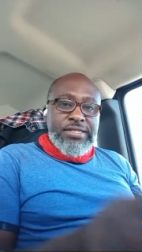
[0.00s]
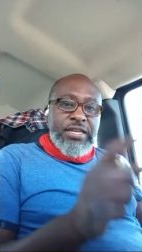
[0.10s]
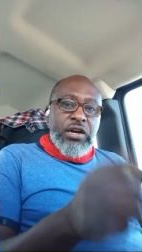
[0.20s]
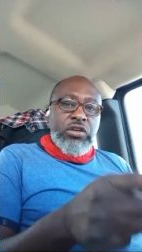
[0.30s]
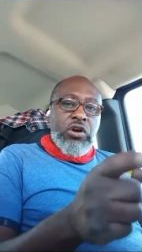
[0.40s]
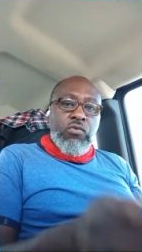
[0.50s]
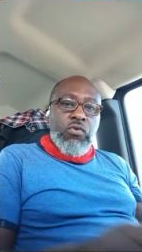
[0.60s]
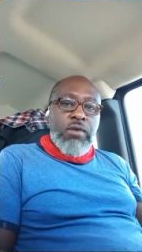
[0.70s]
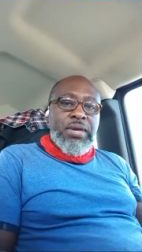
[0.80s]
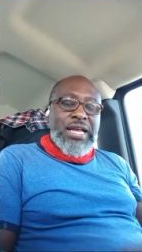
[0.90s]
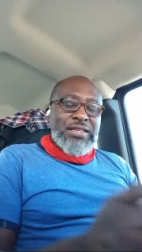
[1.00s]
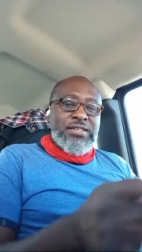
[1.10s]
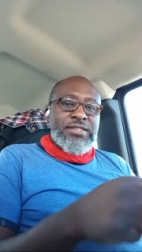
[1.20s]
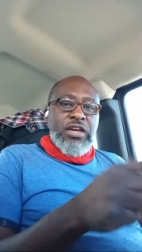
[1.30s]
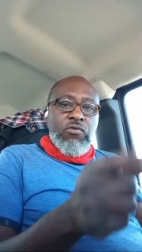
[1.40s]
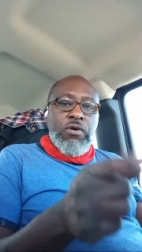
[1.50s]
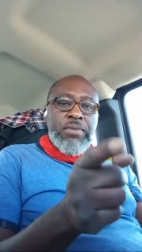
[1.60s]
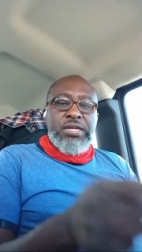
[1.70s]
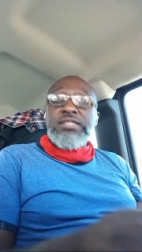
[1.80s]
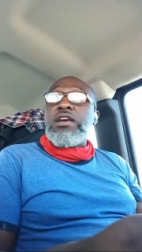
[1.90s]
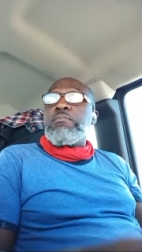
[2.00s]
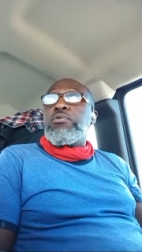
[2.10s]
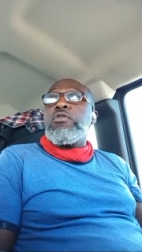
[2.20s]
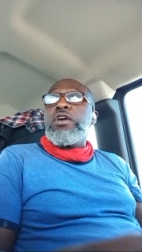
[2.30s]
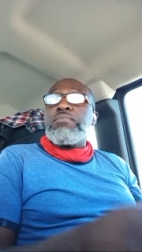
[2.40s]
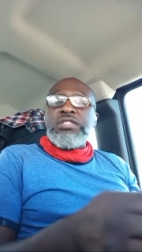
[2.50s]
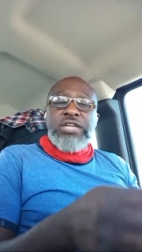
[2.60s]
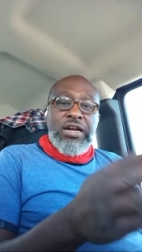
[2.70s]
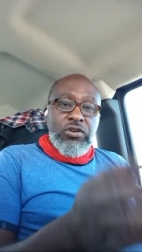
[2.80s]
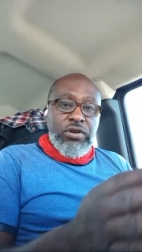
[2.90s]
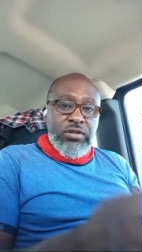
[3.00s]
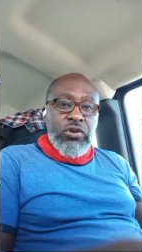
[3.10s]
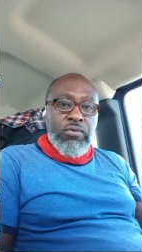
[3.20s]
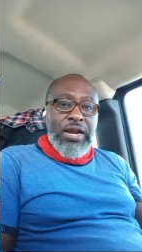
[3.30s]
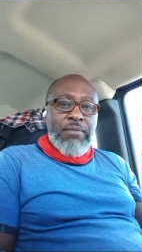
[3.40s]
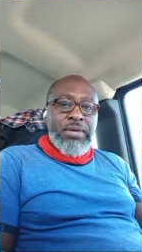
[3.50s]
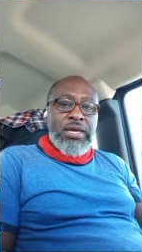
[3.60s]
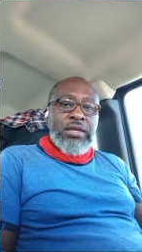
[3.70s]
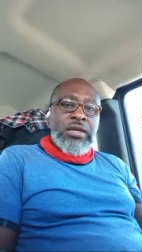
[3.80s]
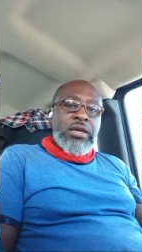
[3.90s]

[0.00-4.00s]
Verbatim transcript: tell your woman, not to say a woman is an employee, but y'all know, know what I mean.